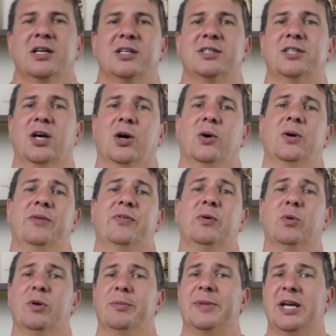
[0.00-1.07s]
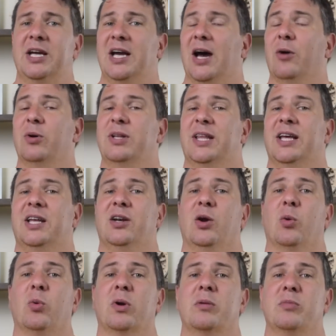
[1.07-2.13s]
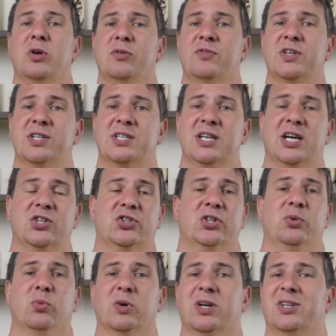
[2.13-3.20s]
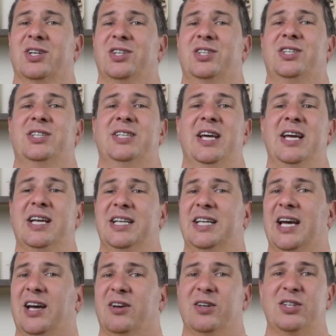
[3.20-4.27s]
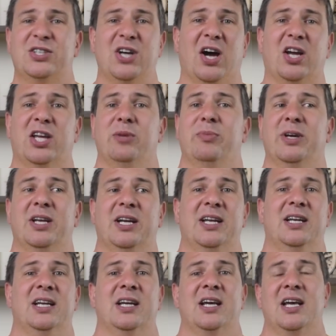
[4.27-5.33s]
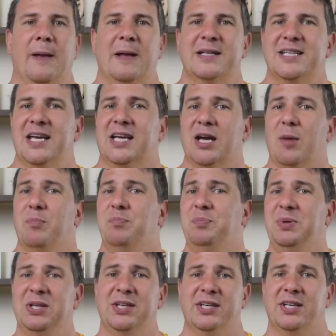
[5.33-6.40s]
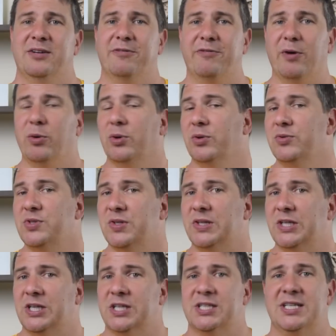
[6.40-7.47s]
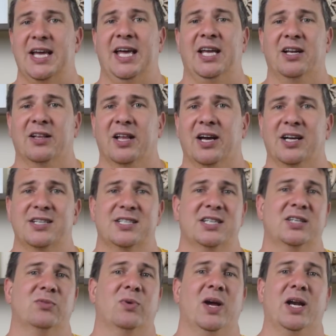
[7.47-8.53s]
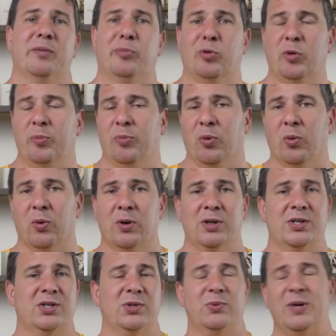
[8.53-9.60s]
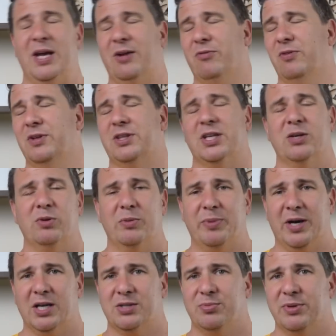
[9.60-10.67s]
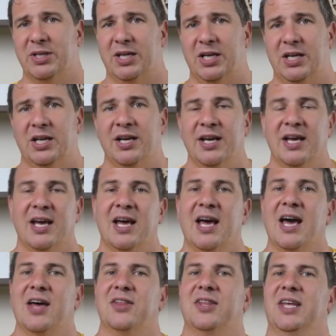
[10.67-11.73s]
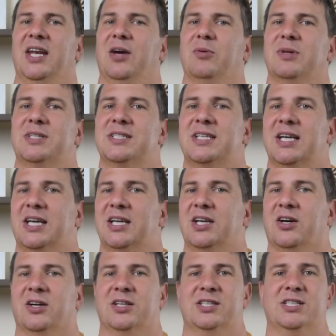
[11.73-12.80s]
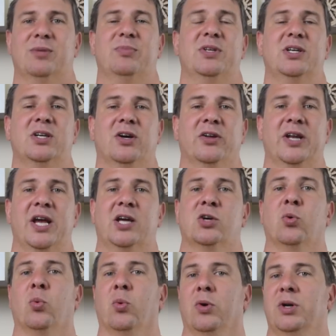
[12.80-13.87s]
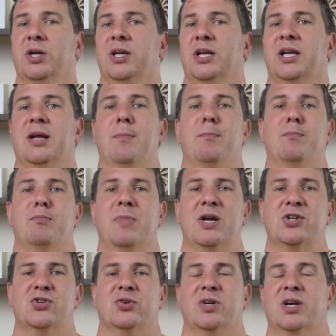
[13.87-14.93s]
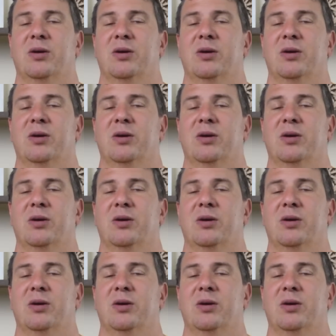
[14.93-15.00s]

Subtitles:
So if it were me, I would then remove this section. We're going to take it down, document it, take a billion photos of this, analyze it, write up a report, do everything we possibly need. Then I would stick it on something called a coordinate measuring